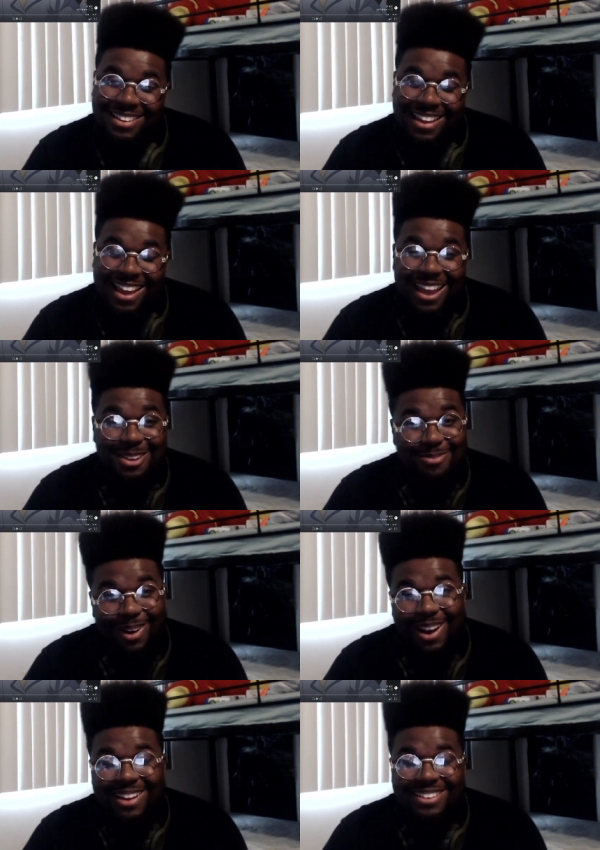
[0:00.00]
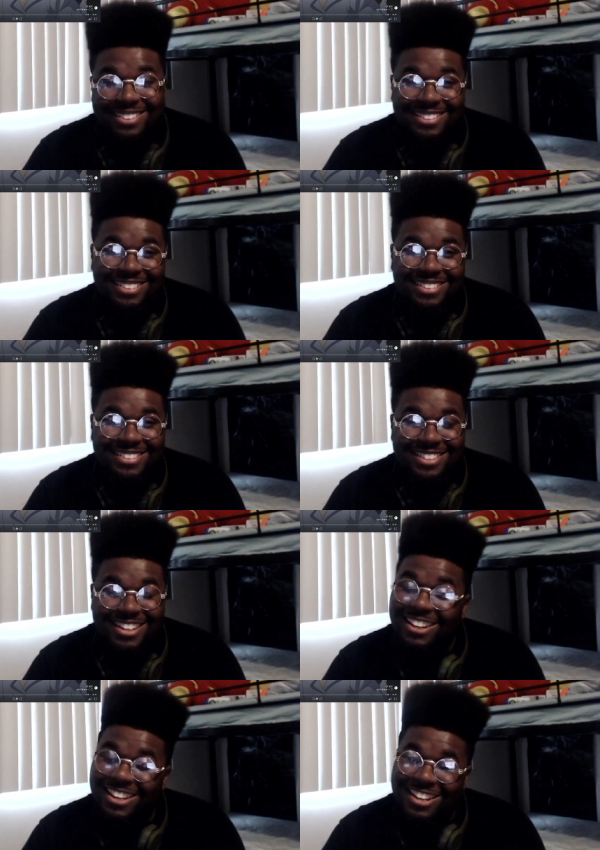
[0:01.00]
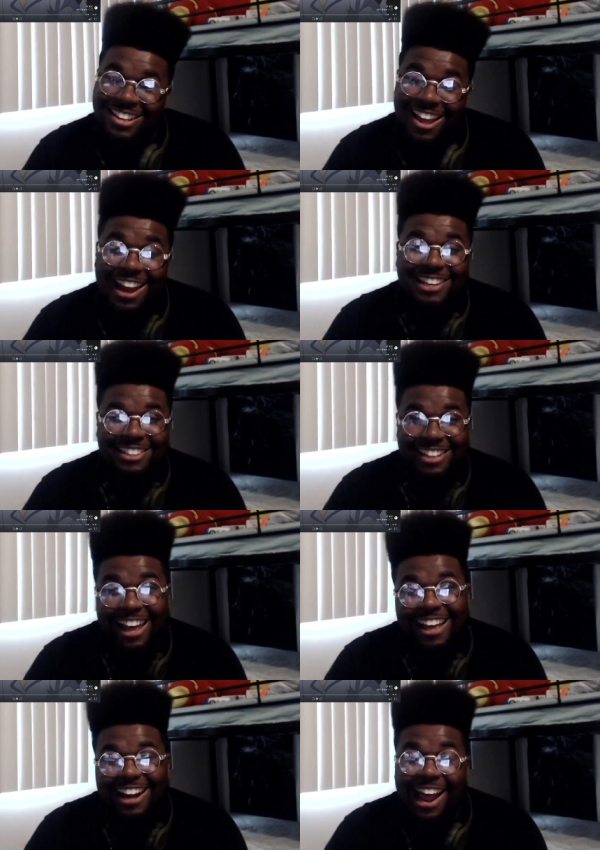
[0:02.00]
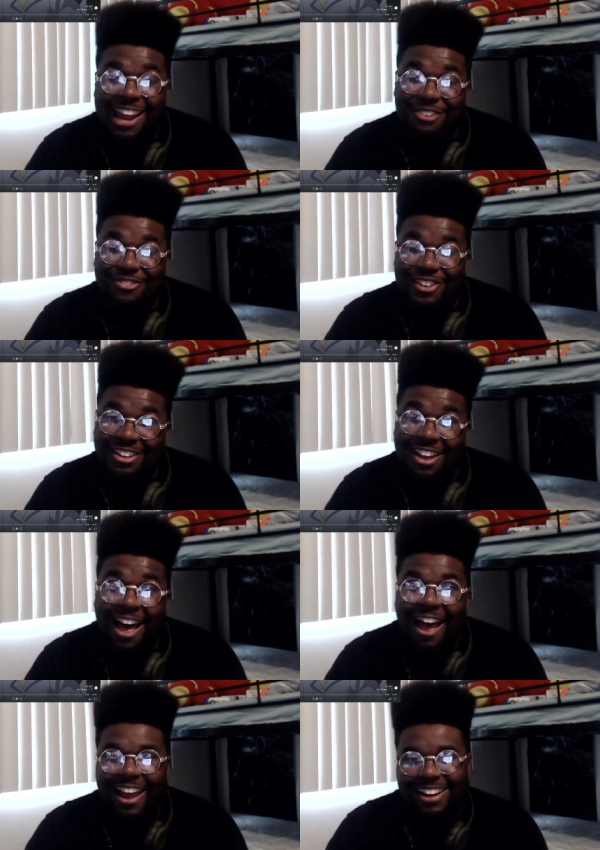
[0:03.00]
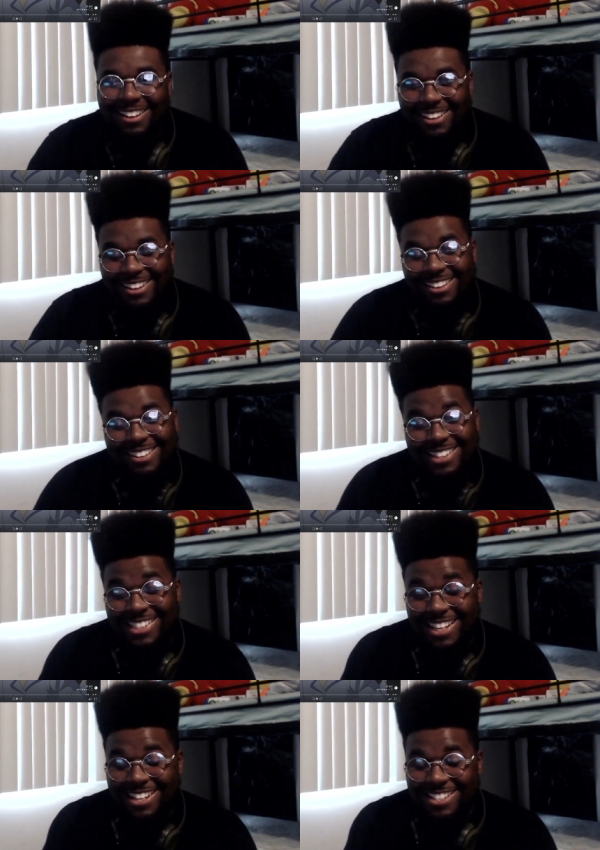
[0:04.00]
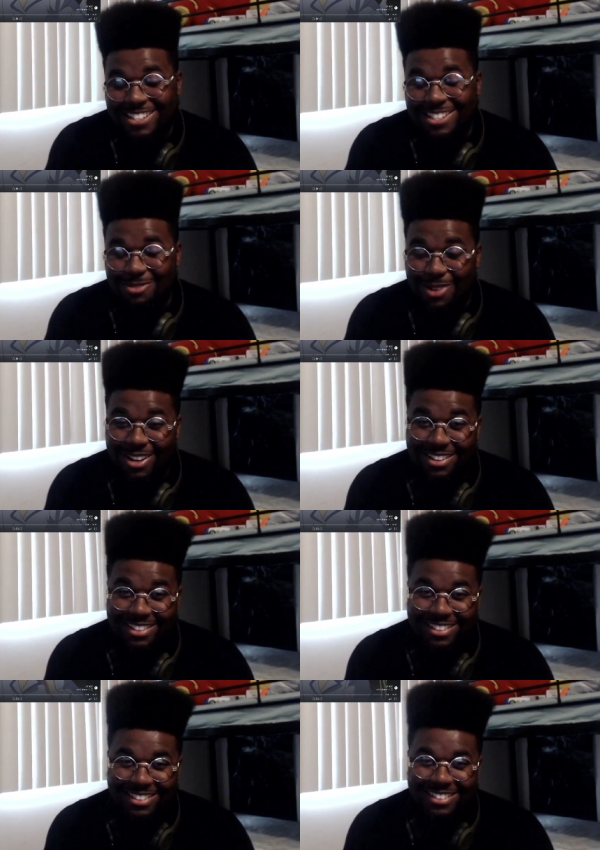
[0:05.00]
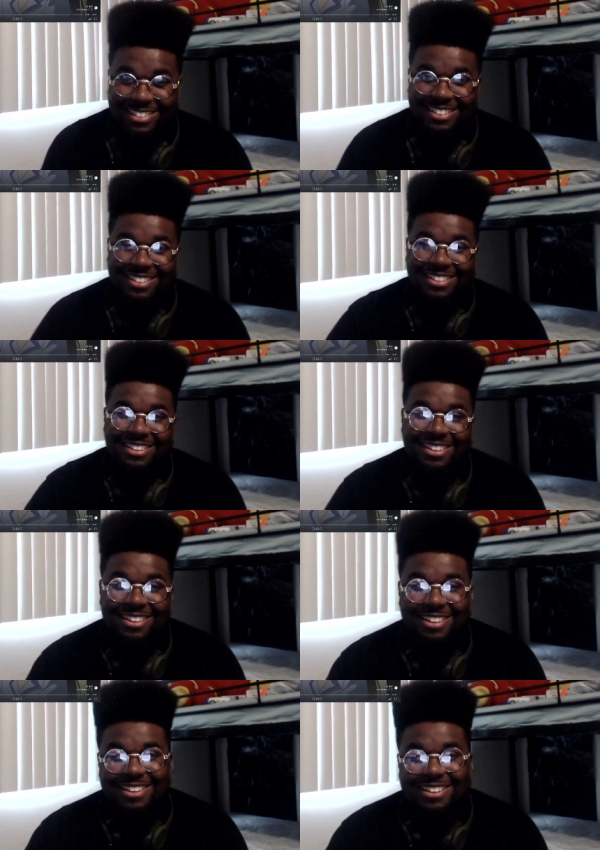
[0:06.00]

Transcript: Hey, bruh. She looking kinda good, I ain't finna lie. Let's get into this, bro. Never going to go there.